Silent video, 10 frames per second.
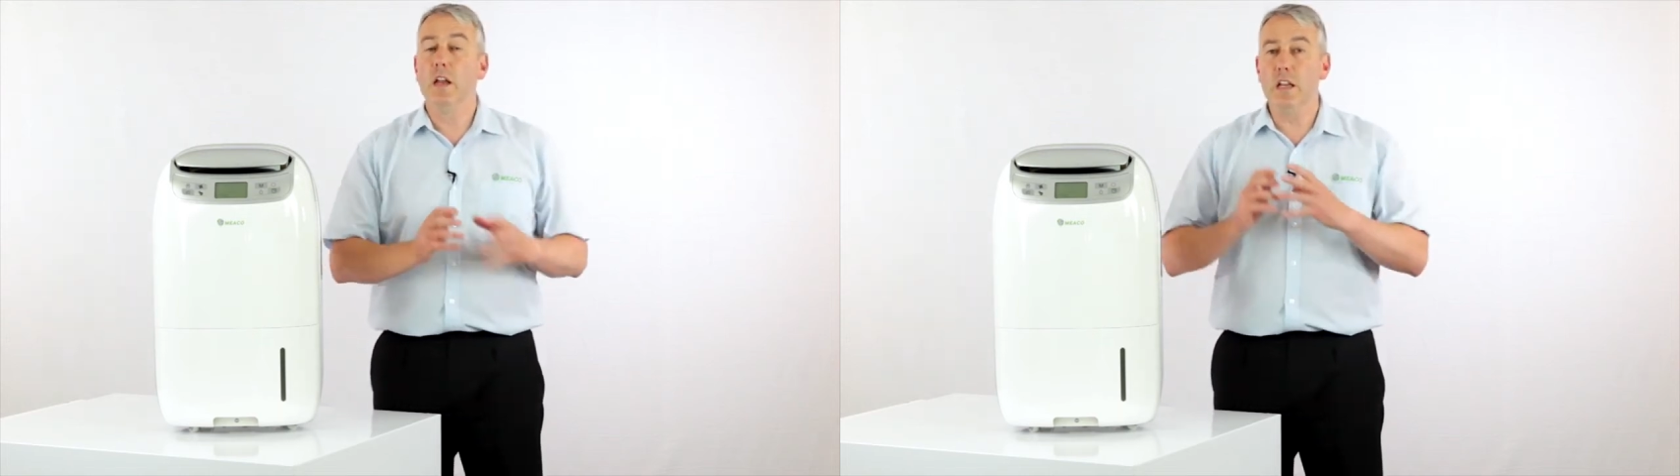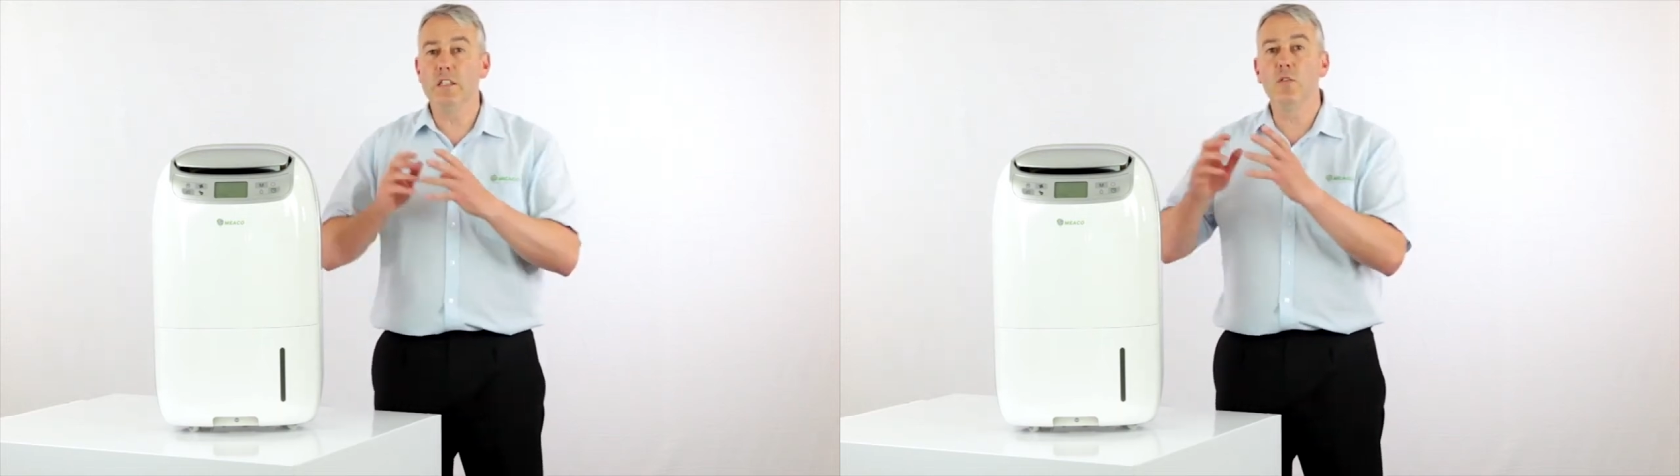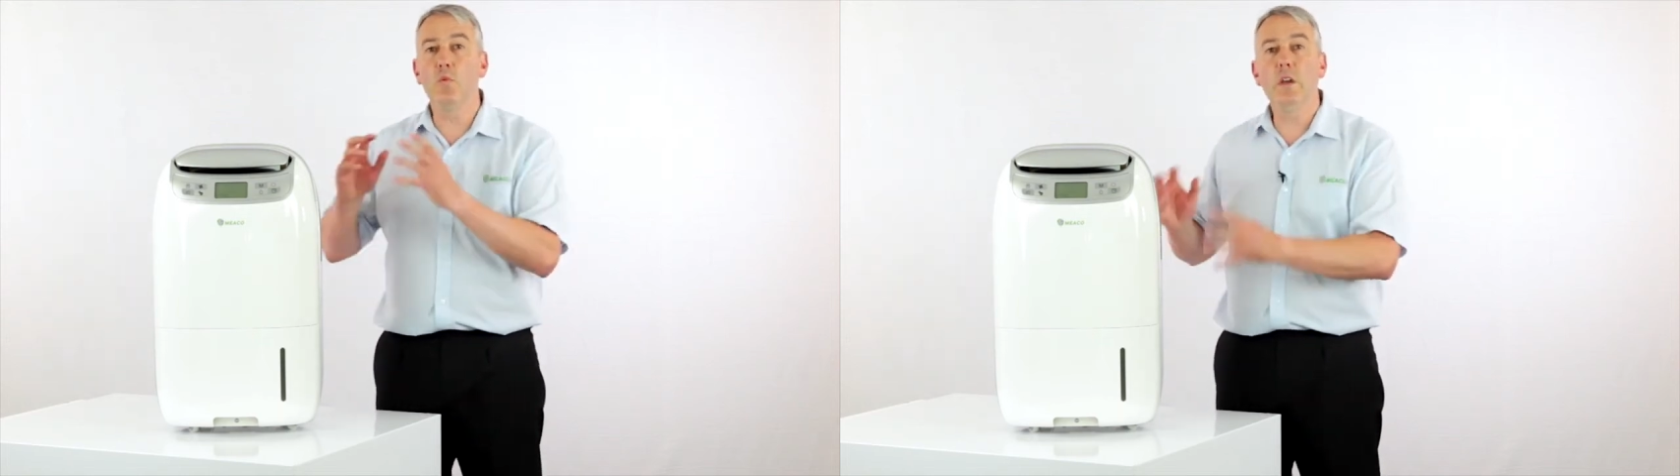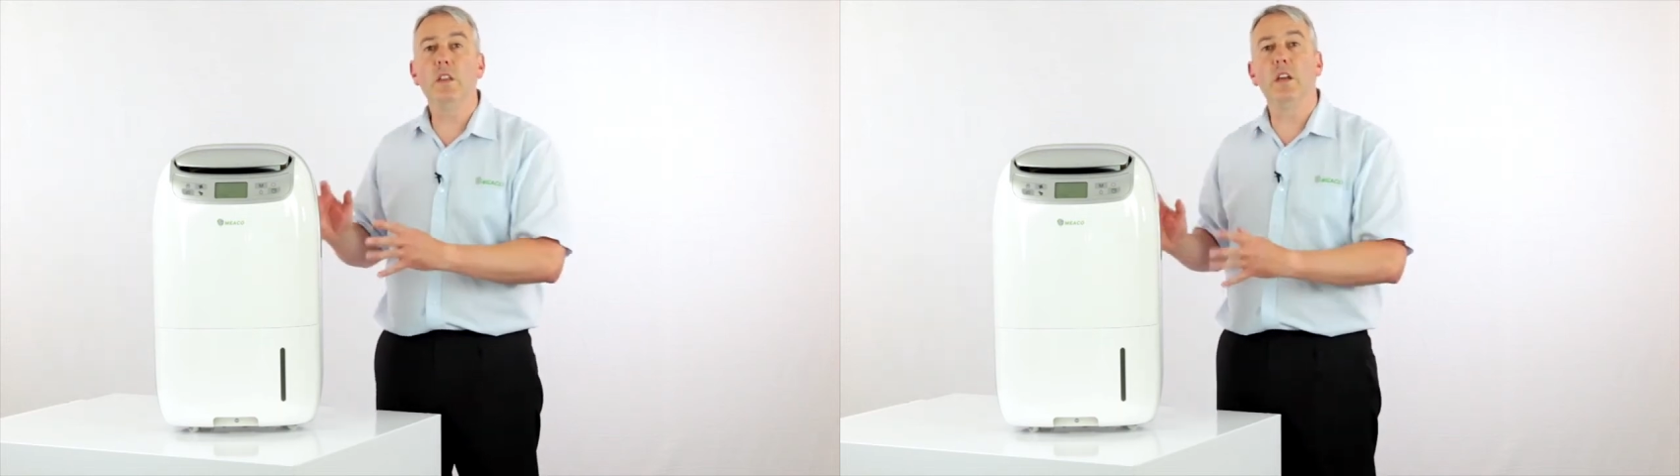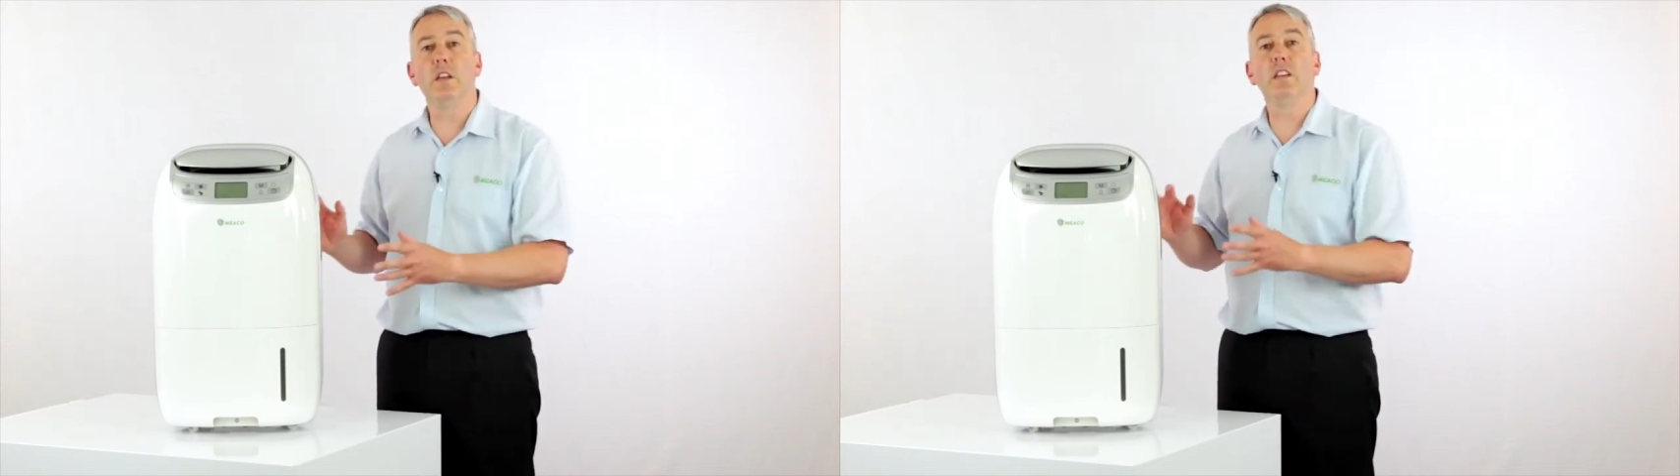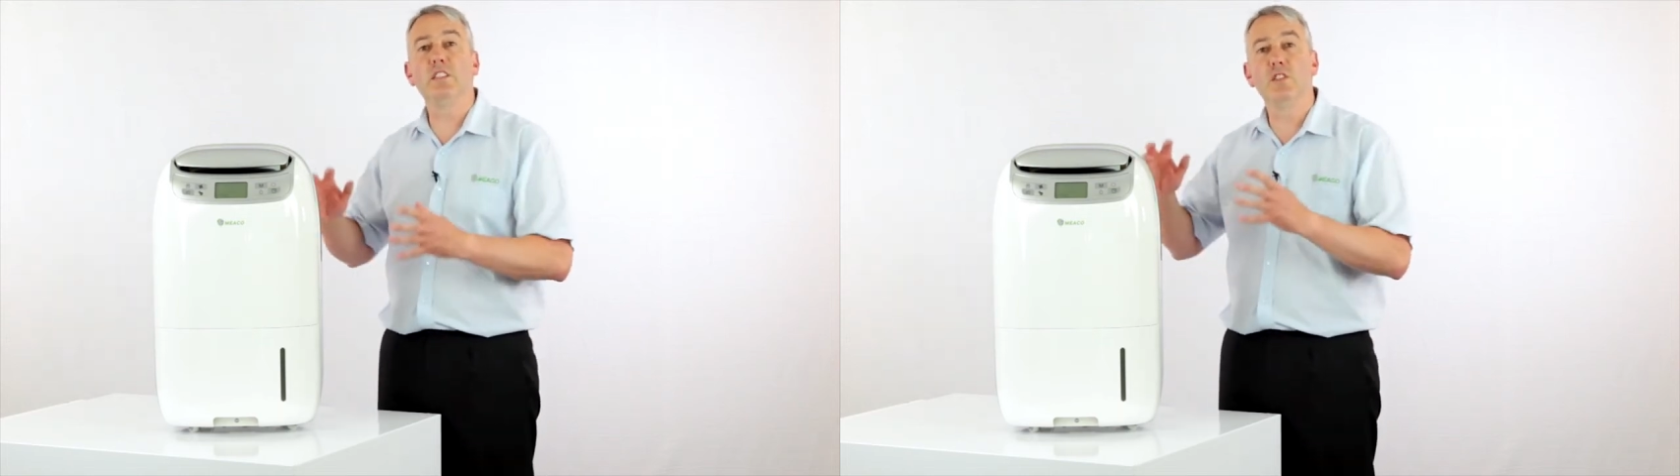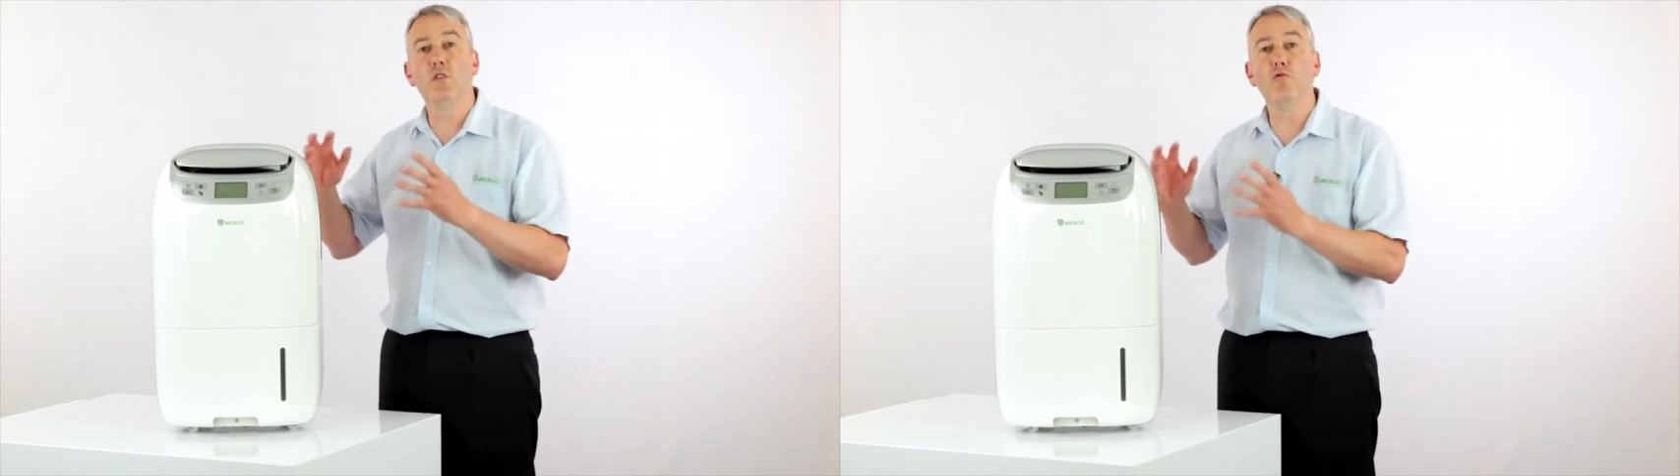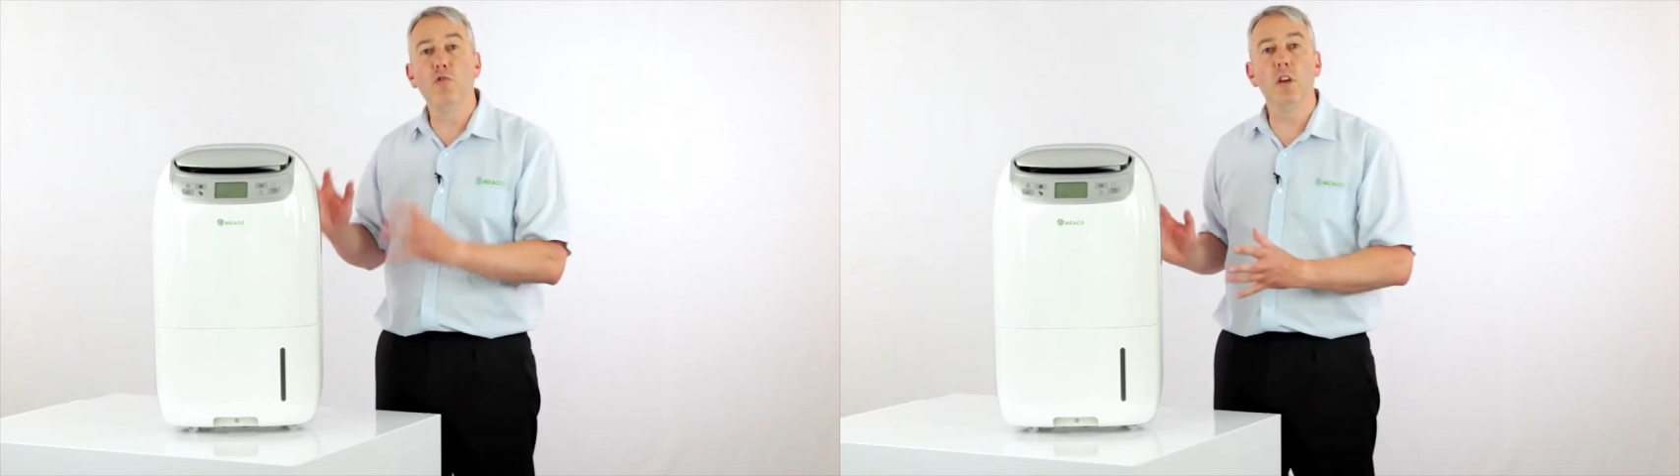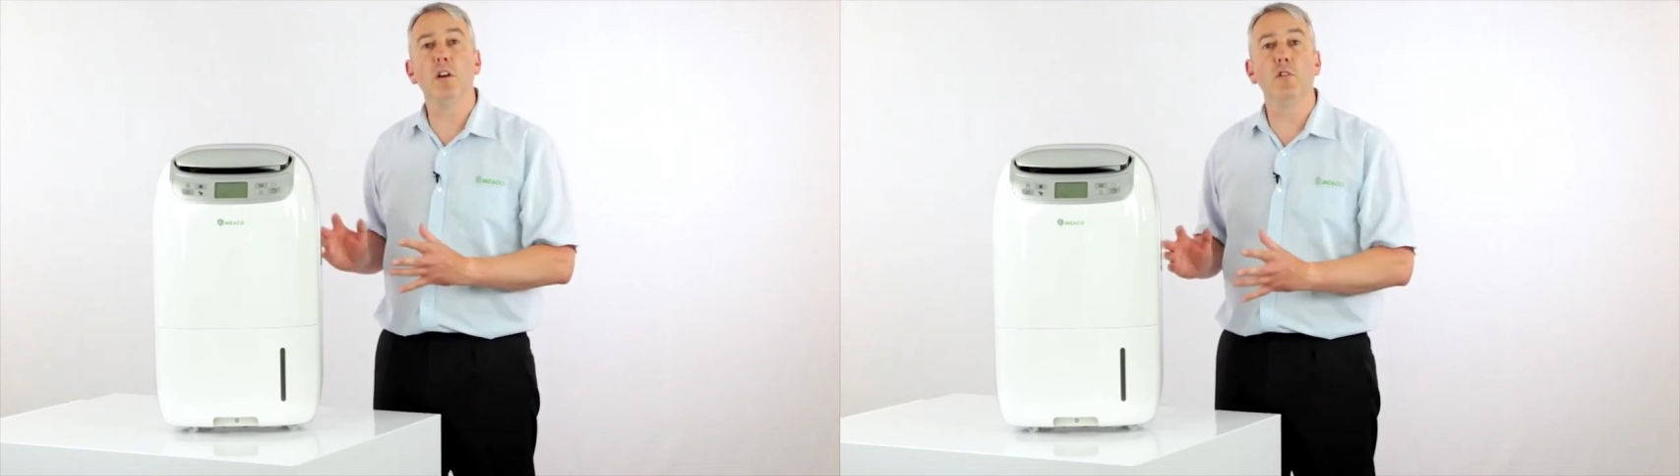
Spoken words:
is that we think this is a real